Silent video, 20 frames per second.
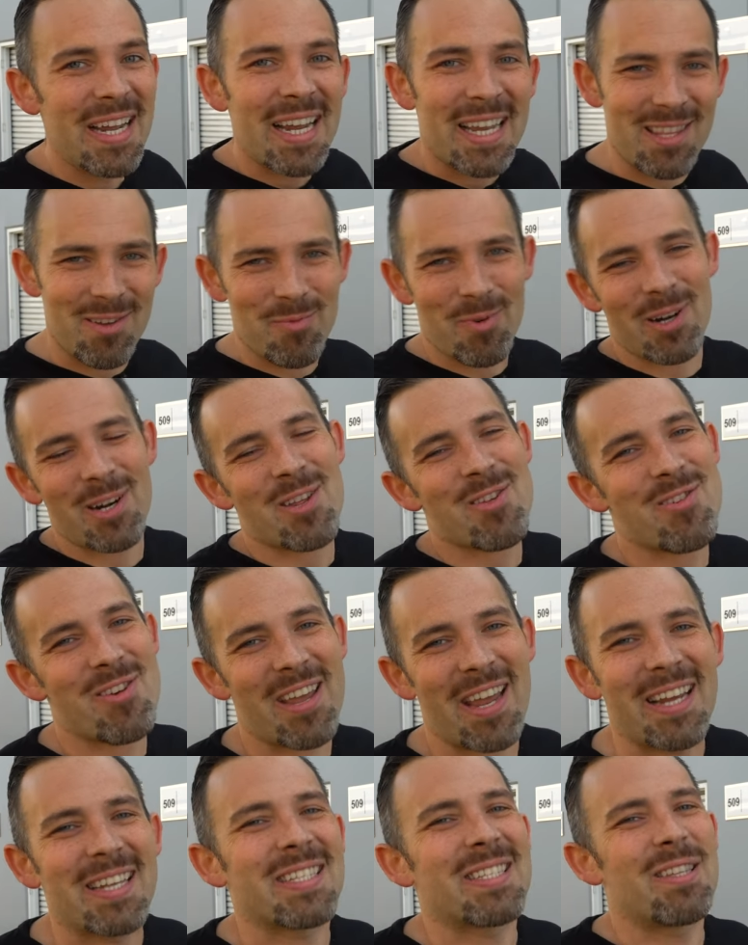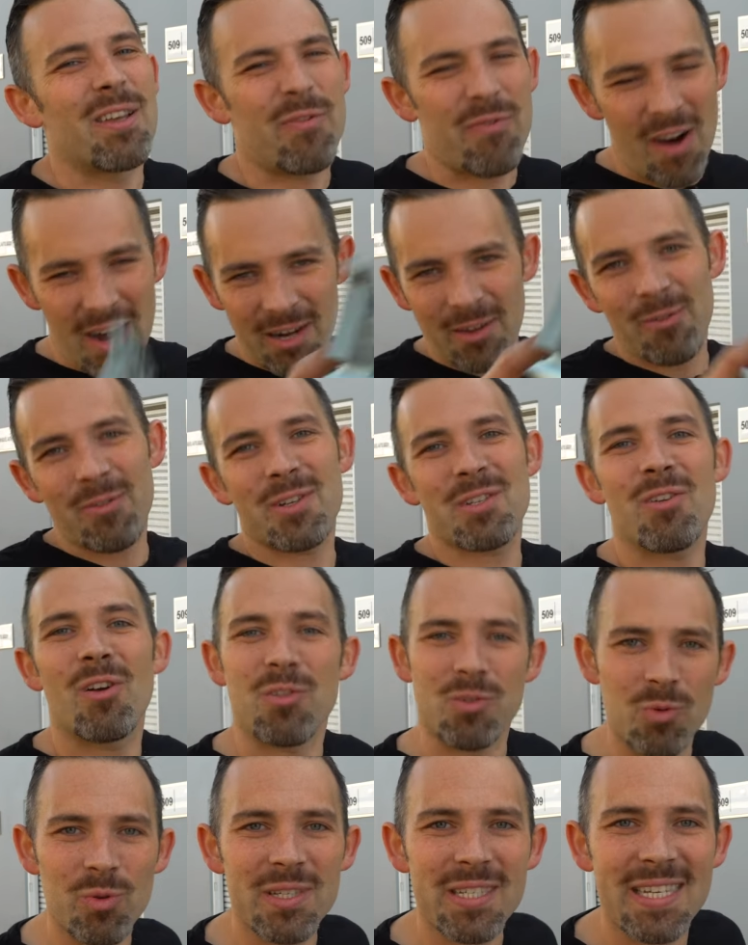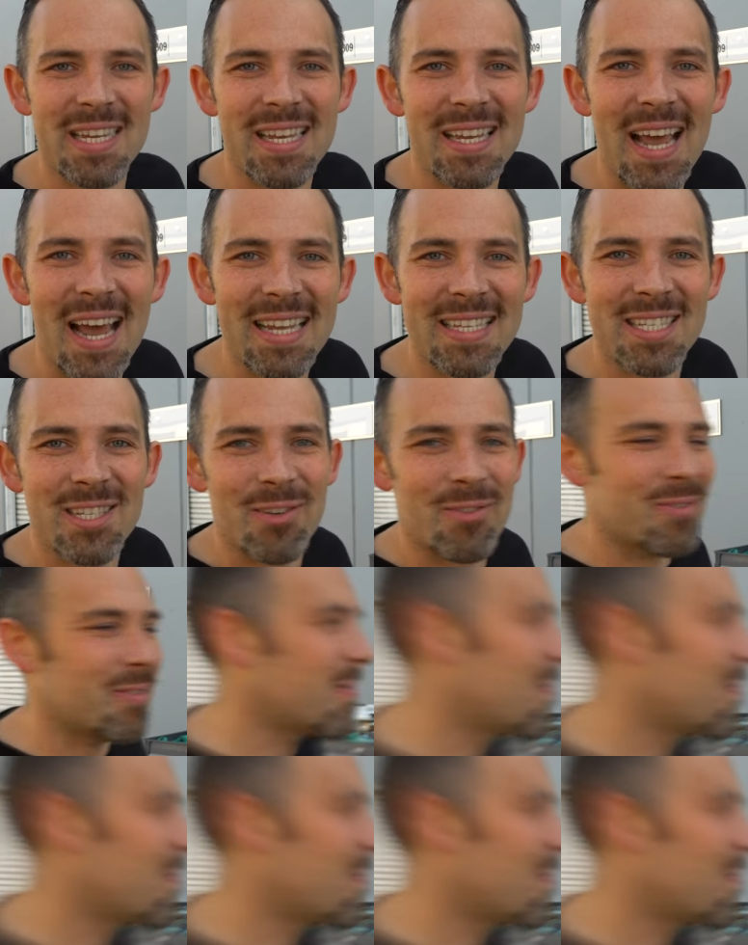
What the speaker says: And then we're gonna show you guys the final results. We'll see you guys soon.